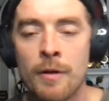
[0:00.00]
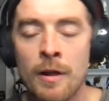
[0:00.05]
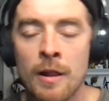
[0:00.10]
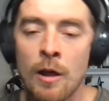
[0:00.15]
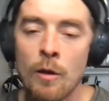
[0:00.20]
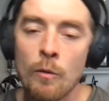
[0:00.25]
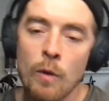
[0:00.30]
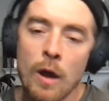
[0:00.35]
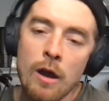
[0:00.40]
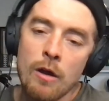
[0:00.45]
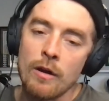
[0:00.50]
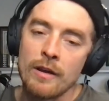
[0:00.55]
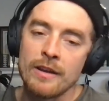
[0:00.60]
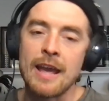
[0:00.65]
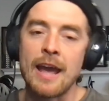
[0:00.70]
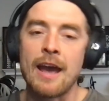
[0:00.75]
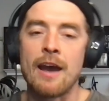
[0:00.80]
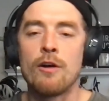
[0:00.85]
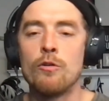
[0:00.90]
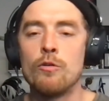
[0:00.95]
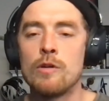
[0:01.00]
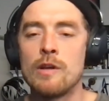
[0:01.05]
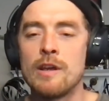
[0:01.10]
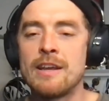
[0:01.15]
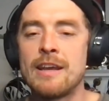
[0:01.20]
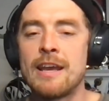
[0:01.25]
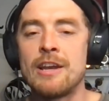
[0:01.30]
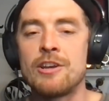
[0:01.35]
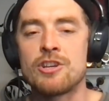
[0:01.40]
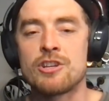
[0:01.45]
Well,
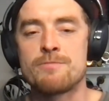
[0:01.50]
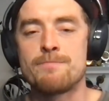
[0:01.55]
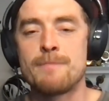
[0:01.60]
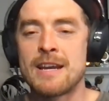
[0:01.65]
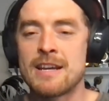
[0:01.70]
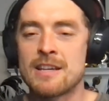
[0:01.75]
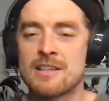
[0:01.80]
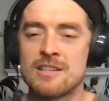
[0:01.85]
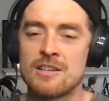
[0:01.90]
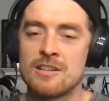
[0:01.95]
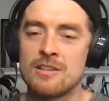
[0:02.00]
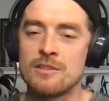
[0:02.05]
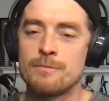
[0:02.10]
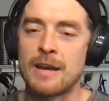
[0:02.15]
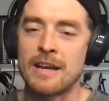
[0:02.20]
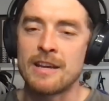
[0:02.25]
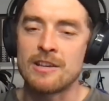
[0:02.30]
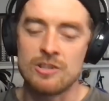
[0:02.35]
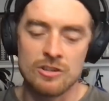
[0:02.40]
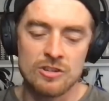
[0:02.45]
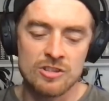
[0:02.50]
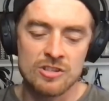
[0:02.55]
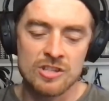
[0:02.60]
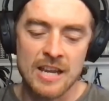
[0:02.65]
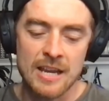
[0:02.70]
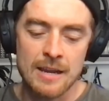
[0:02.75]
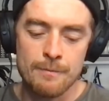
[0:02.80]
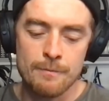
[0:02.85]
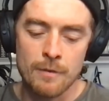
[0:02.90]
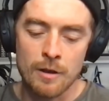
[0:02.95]
it just makes you
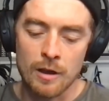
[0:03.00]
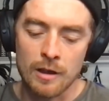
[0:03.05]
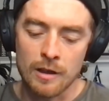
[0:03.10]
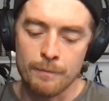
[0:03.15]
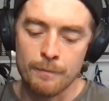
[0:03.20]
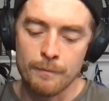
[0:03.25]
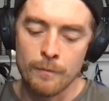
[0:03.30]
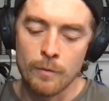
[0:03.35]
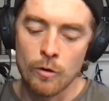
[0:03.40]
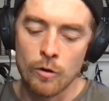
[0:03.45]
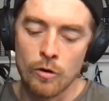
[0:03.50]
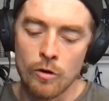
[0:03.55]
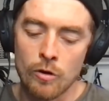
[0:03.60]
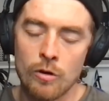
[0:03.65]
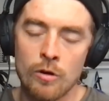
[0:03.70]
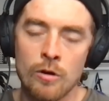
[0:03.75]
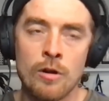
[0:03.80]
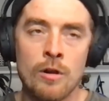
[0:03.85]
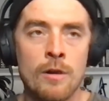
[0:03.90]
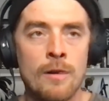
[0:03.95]
seem like more,